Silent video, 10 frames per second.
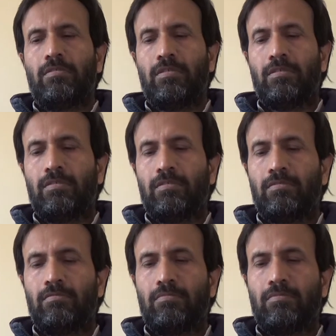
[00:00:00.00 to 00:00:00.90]

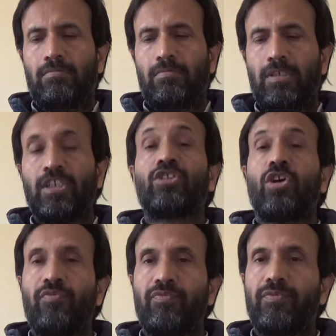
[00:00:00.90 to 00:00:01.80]
uh,
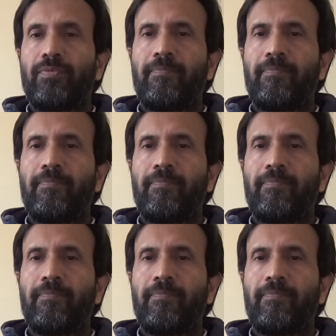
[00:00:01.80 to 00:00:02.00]
cough